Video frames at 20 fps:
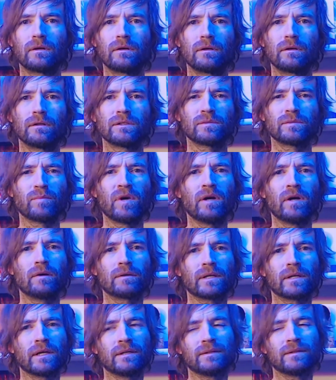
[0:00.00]
It's about
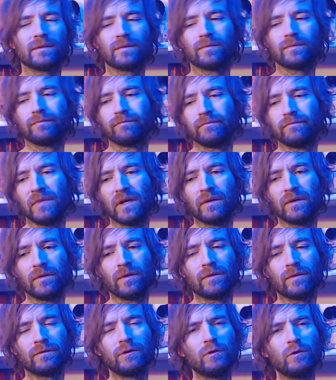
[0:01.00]
kind of, I don't
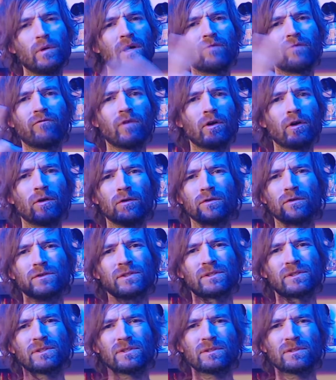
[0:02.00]
know,
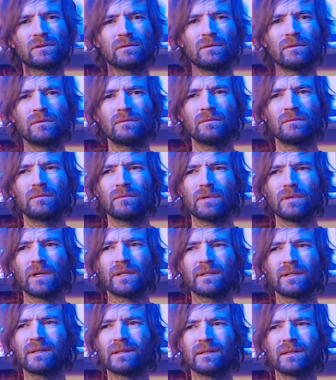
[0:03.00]
UFOs, I
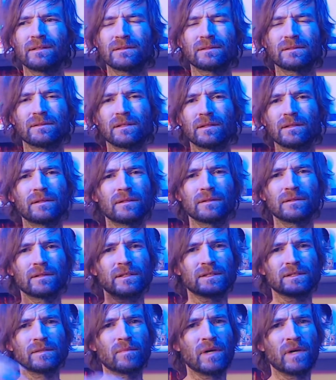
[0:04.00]
guess. I think
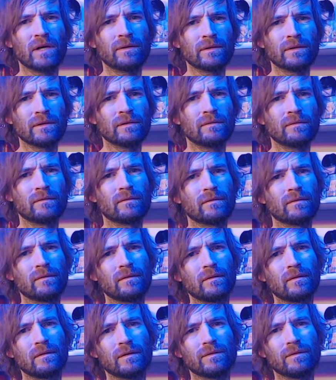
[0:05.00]
that's about it.
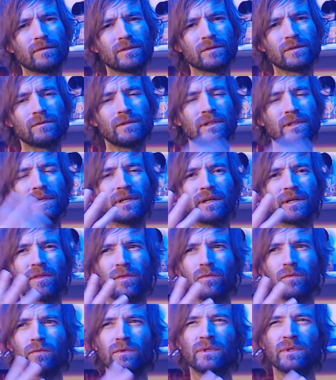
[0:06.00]
There's only like
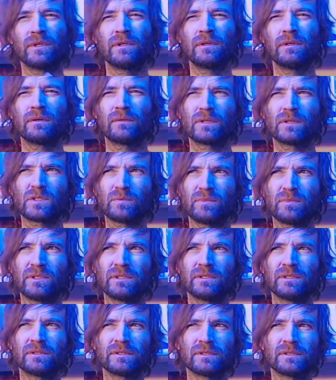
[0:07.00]
3
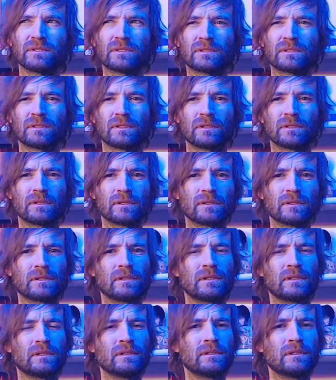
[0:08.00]
experiences
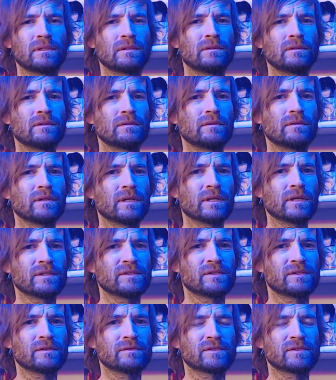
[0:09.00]

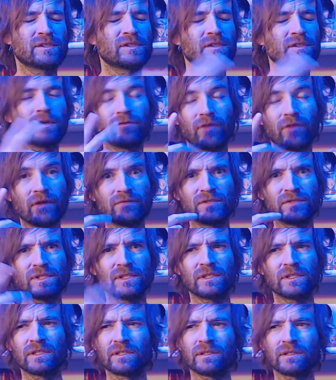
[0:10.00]
stuff I've
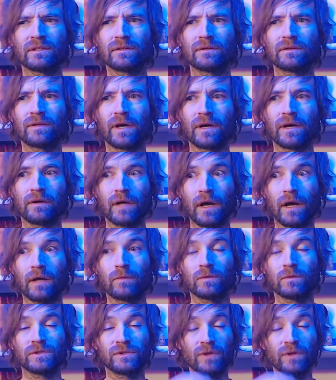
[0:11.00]
seen in that I
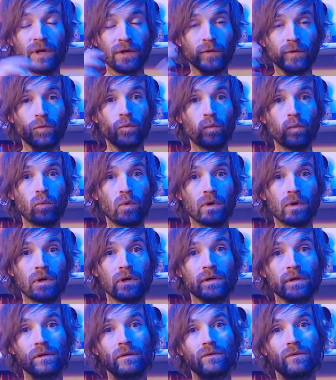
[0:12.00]
was like,
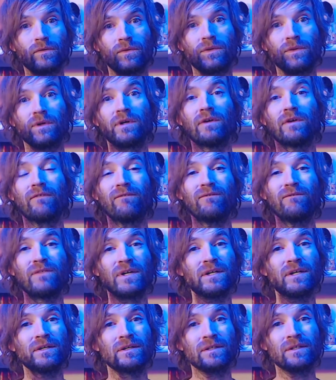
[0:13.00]
what the
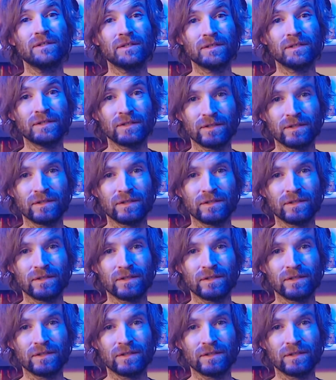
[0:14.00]
fudge